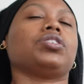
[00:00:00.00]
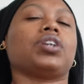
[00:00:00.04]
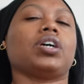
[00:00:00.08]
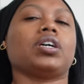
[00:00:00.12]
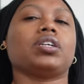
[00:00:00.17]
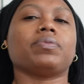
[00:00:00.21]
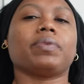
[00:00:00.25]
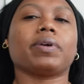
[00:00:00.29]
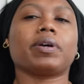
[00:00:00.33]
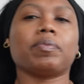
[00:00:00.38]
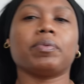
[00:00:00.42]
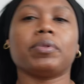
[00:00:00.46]
tried
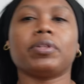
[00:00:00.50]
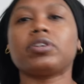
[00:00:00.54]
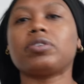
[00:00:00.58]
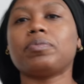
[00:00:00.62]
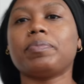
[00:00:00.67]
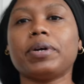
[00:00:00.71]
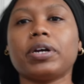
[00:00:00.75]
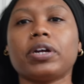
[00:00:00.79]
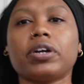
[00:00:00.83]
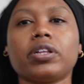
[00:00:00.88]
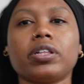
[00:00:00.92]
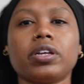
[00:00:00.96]
to wake up a little
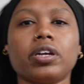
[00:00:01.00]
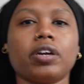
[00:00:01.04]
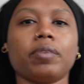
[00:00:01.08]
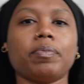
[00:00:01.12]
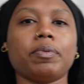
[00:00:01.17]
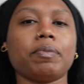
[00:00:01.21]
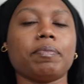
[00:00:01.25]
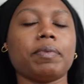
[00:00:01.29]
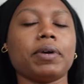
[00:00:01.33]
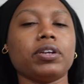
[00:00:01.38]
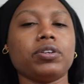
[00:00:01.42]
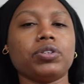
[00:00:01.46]
bit earlier,
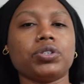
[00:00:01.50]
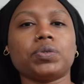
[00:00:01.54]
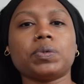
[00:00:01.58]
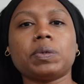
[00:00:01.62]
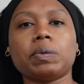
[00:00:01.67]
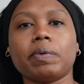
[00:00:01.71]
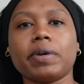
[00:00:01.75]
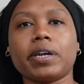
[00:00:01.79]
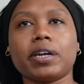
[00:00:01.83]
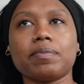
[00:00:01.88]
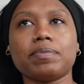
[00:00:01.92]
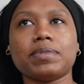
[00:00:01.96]
but my
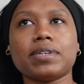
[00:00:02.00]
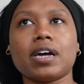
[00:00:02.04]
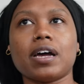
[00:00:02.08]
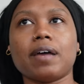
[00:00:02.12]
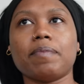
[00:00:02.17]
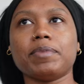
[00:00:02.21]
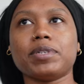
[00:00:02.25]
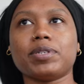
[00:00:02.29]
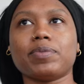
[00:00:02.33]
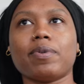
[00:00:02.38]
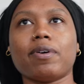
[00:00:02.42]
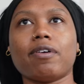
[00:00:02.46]
usual wake up
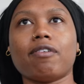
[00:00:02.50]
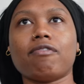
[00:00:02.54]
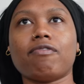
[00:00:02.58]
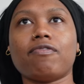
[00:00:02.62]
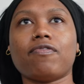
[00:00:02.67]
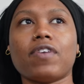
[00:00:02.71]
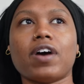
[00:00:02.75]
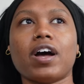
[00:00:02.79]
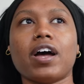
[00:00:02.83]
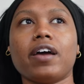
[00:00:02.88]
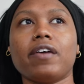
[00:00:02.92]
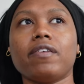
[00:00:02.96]
time is around
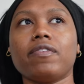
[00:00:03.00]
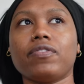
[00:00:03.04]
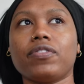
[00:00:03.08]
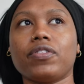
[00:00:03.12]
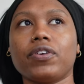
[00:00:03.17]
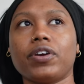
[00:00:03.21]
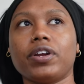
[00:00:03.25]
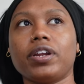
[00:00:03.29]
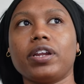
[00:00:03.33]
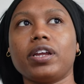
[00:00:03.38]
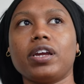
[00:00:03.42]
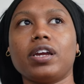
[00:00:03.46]

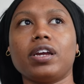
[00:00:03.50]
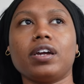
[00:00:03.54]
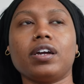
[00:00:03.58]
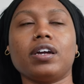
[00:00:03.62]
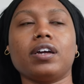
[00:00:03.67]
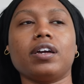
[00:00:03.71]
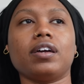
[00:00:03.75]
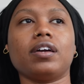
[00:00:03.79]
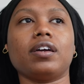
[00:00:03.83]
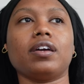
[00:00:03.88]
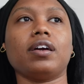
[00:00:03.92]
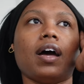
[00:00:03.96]
5:30.
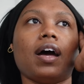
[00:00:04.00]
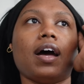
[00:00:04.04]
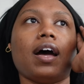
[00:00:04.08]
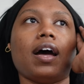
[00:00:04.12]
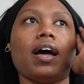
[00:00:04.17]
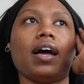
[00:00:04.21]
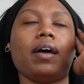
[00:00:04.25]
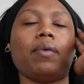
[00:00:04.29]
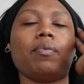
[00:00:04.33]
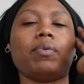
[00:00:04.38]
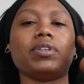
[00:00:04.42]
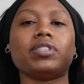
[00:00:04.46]

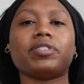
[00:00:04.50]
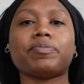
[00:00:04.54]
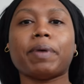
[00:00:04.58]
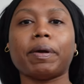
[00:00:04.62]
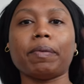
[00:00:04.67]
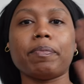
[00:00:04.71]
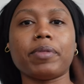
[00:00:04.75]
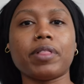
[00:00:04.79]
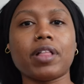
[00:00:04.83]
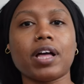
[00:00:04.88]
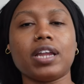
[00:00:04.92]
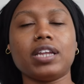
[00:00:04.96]
I went to
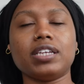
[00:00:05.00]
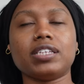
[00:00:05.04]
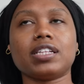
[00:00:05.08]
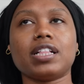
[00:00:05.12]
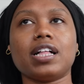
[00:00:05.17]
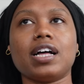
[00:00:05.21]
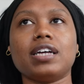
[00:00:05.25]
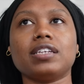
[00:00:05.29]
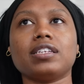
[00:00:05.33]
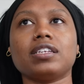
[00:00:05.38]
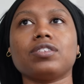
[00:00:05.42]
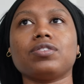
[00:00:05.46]
my Pilates
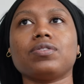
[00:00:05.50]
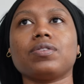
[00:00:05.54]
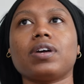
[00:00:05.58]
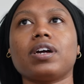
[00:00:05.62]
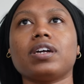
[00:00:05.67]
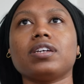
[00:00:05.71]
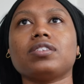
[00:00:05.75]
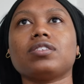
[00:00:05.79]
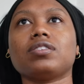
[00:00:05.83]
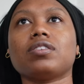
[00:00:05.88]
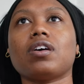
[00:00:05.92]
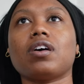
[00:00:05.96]
class, as you
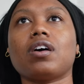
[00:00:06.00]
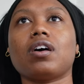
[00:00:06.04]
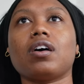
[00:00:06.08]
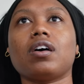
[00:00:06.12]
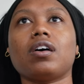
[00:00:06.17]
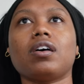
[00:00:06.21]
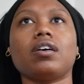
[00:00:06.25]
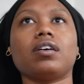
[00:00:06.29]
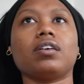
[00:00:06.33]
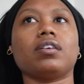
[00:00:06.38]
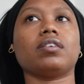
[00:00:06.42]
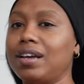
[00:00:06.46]
guys
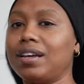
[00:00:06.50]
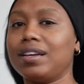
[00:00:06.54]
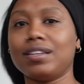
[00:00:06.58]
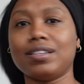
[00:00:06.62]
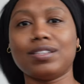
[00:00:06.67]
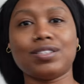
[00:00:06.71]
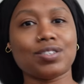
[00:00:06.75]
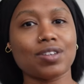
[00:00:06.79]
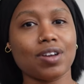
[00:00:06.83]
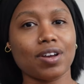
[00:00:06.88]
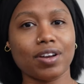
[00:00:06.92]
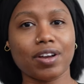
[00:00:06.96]
saw.
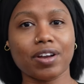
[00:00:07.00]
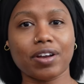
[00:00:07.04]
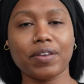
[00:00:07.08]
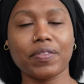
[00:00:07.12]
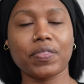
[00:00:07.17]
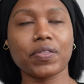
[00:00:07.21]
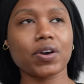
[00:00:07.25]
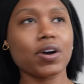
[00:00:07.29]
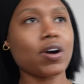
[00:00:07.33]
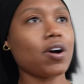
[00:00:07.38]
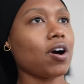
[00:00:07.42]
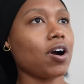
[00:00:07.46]
Saw y'all
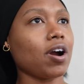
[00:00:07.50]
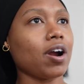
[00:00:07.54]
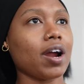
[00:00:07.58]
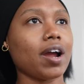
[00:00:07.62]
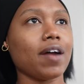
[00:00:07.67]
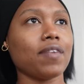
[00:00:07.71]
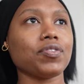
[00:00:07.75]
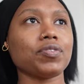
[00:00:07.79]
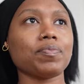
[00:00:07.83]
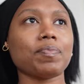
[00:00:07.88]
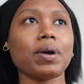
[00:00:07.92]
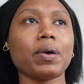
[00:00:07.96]
in the car
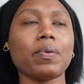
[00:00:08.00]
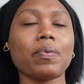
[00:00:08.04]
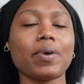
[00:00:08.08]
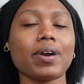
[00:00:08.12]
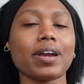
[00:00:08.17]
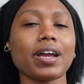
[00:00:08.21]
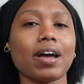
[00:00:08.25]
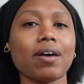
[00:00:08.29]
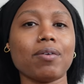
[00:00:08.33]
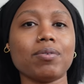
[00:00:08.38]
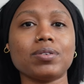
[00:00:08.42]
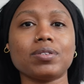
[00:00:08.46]
after my
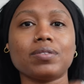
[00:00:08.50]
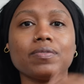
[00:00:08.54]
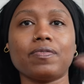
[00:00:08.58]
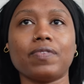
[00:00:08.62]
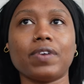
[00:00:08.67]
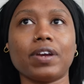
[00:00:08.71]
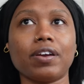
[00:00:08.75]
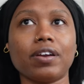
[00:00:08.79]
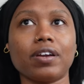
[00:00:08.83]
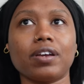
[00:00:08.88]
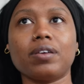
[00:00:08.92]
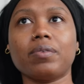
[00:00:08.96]
workout. It was a
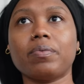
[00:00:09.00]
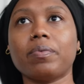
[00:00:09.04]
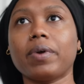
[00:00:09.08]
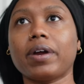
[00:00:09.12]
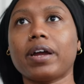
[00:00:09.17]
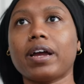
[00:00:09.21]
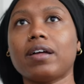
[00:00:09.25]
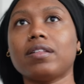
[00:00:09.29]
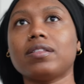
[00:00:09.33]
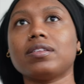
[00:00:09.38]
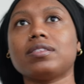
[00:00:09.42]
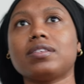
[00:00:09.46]
very good
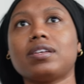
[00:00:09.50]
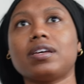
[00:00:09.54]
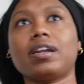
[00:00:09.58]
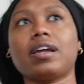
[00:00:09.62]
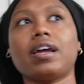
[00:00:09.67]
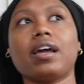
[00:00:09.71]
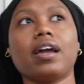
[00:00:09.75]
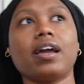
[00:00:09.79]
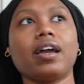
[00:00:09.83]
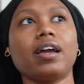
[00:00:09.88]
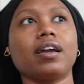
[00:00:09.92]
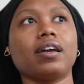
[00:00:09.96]
workout
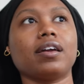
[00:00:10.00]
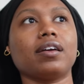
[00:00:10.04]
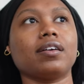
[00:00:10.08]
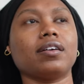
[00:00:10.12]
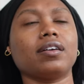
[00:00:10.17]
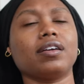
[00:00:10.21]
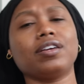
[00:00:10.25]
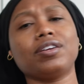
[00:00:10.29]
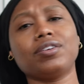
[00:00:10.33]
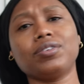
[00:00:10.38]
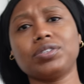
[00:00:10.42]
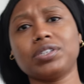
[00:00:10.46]
today.
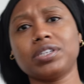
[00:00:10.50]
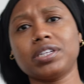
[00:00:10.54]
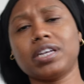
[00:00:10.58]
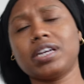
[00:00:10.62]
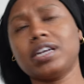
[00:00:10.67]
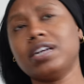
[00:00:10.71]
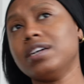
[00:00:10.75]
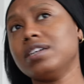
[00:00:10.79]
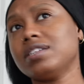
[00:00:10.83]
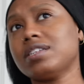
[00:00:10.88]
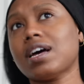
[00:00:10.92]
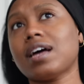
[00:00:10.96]
It usually
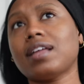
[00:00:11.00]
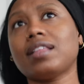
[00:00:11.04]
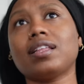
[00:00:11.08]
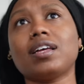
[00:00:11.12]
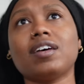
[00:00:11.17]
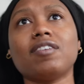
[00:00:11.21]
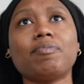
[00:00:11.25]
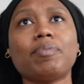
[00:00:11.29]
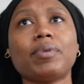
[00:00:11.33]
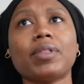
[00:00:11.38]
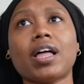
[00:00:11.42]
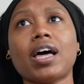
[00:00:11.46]
is. I
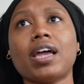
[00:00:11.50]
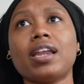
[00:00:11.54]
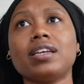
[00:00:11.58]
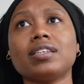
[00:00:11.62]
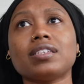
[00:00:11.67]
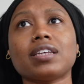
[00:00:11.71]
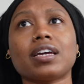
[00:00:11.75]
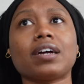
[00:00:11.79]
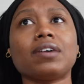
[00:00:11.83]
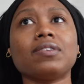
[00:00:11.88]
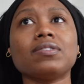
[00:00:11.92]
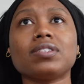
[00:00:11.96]
love
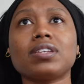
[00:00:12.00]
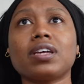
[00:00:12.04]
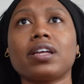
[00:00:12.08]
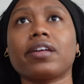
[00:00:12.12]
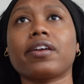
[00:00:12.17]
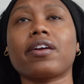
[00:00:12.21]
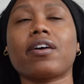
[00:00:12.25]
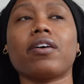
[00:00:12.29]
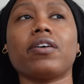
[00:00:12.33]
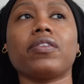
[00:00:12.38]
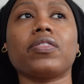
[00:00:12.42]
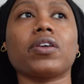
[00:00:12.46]
Pilates. Like I was
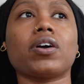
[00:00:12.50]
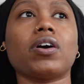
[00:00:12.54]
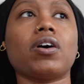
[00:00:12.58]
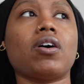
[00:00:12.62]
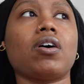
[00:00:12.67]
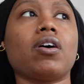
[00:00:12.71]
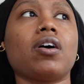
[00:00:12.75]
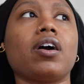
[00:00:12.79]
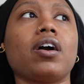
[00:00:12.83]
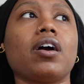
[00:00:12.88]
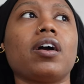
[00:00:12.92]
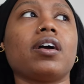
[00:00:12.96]
telling y'all in the
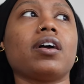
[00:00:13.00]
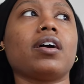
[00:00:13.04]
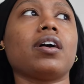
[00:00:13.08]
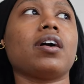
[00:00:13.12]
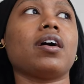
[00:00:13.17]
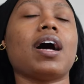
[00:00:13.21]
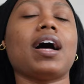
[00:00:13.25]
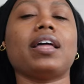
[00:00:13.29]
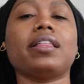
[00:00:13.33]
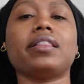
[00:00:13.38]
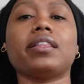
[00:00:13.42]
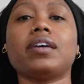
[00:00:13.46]
car,
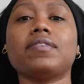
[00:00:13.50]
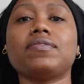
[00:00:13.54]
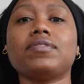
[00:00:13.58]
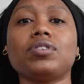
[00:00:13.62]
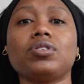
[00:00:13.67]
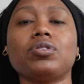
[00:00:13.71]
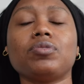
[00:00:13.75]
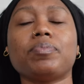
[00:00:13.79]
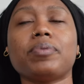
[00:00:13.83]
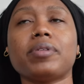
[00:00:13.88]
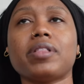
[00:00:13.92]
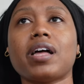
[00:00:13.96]
I love to
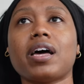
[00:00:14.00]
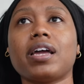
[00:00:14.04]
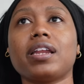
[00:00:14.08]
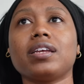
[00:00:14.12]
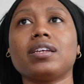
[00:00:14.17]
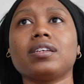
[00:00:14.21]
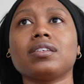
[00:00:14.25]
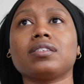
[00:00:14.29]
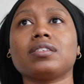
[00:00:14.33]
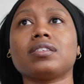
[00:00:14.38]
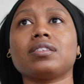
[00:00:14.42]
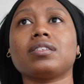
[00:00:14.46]
do
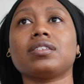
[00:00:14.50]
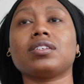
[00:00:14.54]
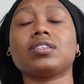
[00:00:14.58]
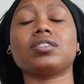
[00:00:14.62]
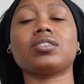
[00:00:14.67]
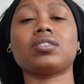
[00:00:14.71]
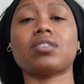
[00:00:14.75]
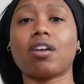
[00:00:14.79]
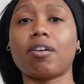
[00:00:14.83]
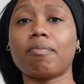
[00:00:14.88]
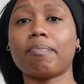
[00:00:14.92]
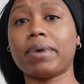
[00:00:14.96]
Pilates to
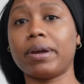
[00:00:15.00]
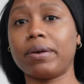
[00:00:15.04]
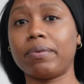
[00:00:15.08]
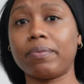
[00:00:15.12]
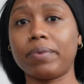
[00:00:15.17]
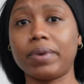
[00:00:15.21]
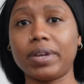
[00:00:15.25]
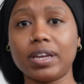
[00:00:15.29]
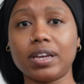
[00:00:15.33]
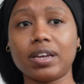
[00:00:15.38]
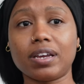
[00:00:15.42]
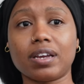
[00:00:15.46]
start my
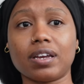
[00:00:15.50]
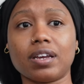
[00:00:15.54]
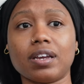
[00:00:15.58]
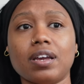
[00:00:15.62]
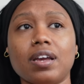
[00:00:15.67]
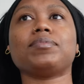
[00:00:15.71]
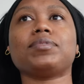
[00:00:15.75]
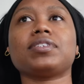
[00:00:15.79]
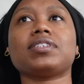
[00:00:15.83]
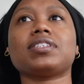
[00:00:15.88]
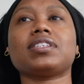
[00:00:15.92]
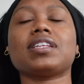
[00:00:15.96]
week.
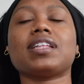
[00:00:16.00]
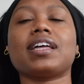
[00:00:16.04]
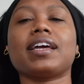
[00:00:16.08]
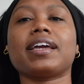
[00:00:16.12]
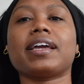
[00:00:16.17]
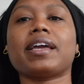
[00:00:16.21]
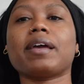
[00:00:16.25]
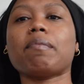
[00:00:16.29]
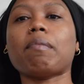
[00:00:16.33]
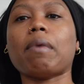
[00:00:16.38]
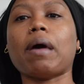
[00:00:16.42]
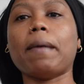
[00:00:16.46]
Just to
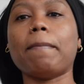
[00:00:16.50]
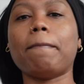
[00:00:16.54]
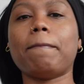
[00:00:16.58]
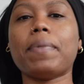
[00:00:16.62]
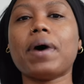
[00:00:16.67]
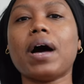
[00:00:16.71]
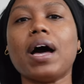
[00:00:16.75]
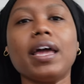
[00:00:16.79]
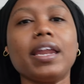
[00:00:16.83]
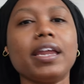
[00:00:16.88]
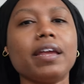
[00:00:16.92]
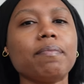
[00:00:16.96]
like get my
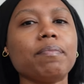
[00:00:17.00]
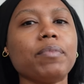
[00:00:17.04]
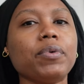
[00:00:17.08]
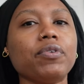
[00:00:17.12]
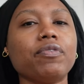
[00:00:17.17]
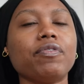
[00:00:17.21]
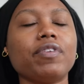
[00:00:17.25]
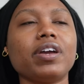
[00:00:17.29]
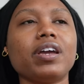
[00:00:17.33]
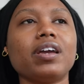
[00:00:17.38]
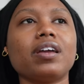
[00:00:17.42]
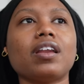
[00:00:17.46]
body
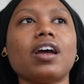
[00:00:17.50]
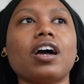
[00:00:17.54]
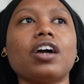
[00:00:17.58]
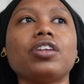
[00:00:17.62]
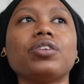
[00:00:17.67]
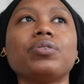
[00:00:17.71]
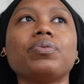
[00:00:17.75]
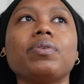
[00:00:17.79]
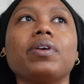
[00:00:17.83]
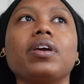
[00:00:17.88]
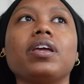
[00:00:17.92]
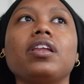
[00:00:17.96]
moving,
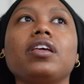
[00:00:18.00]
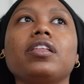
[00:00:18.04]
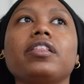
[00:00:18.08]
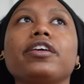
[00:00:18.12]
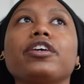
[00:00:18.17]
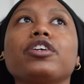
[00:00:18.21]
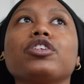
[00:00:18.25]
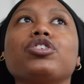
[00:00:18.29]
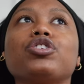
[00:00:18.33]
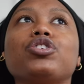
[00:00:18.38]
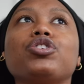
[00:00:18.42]
not doing anything